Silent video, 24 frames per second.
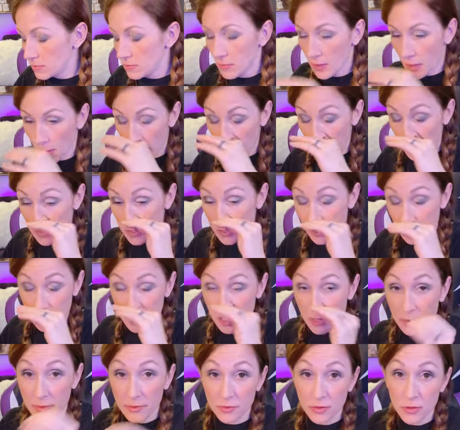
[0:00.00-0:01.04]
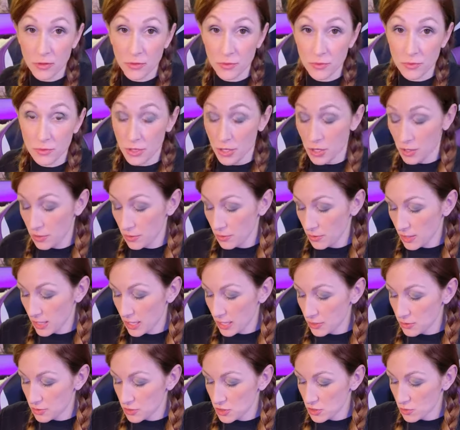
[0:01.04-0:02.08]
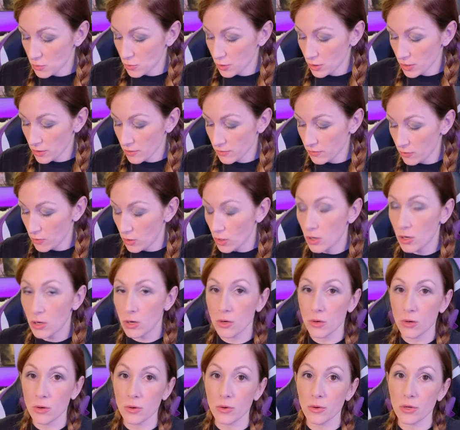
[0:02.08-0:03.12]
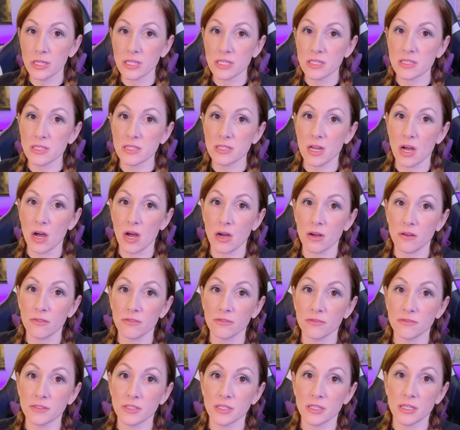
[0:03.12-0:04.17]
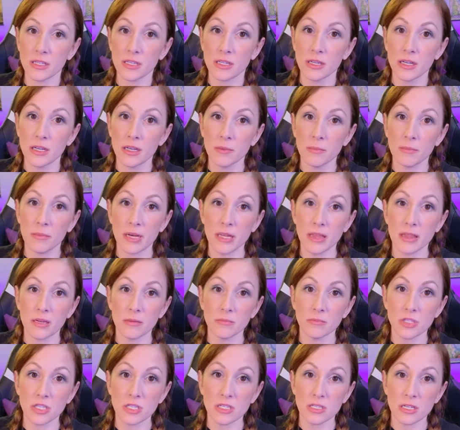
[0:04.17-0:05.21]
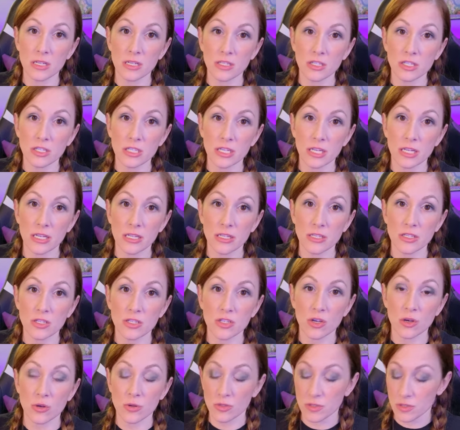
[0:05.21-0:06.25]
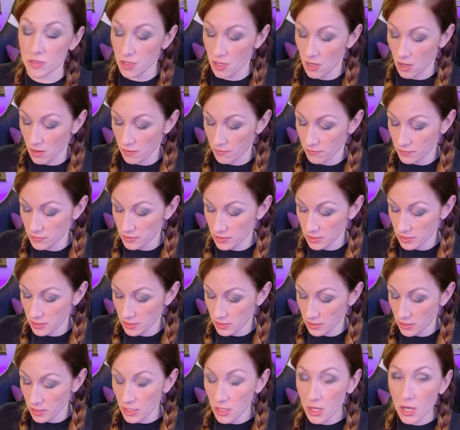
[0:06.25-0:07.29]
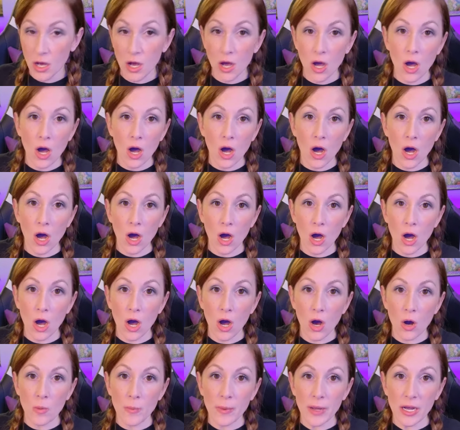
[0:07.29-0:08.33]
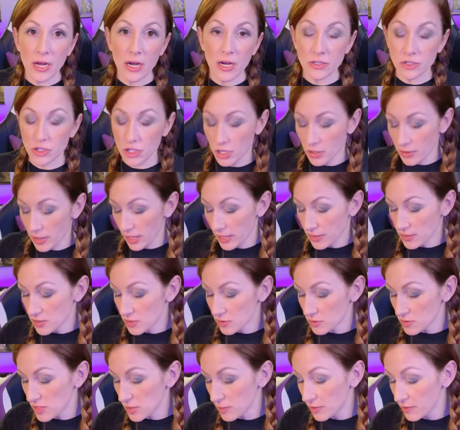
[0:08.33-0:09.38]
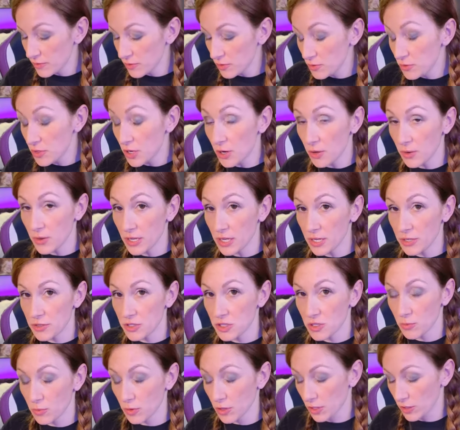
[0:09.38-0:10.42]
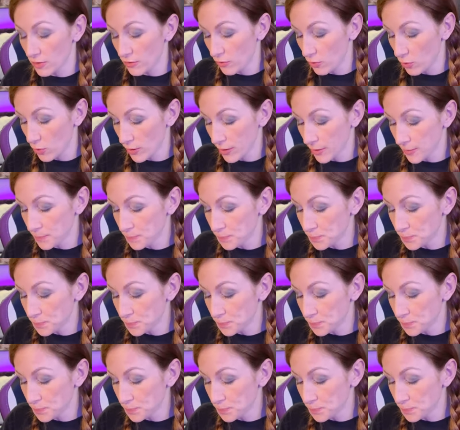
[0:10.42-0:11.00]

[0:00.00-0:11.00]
Okay, so some of you know that I used to work for, oh, it's soft. My thumb just touched it. It's so soft. Oh my gosh. Okay, so some of you know that I used to work for